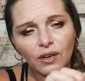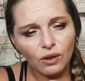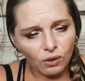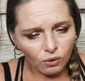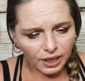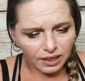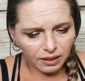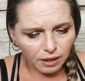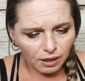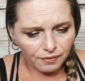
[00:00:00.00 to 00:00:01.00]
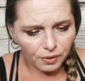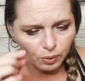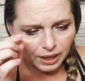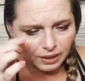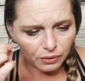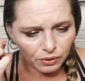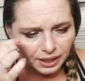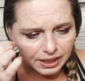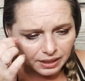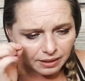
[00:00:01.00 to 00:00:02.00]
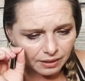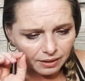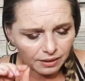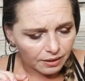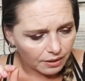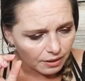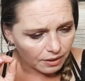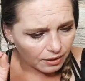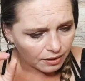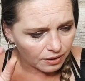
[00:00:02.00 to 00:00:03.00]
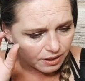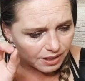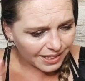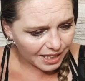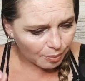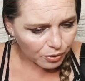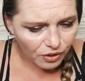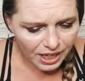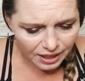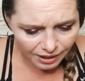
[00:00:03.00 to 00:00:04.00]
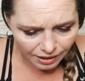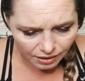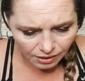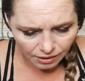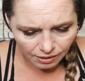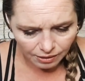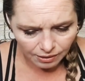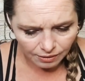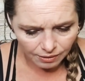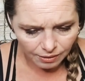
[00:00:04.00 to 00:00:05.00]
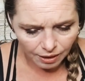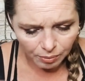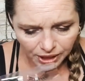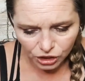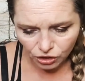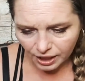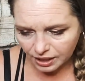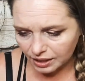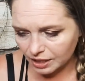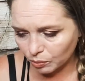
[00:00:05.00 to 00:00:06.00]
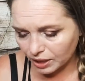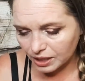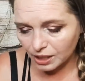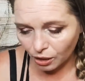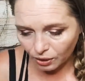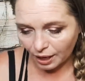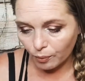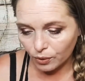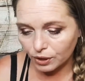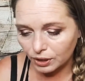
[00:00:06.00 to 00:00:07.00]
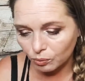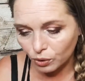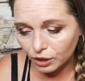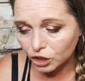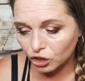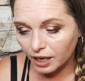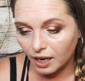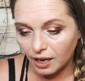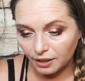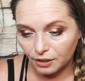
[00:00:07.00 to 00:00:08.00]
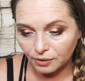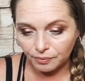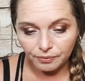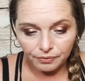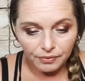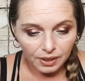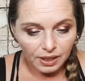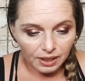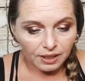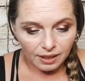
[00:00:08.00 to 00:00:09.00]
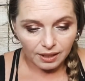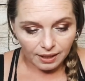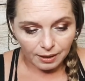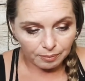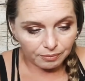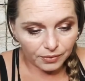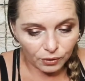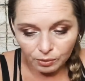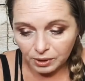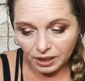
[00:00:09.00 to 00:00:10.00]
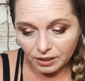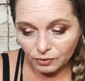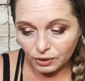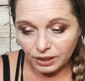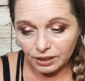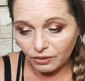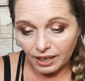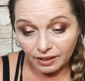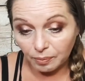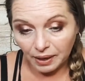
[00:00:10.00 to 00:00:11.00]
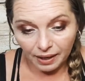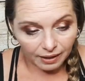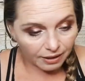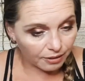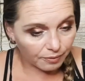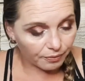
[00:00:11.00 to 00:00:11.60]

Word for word: Oh, I love the way they're like separated. I might try these ones. Okay, we're gonna we're gonna try Honor. Um, only because really they're out of the pack.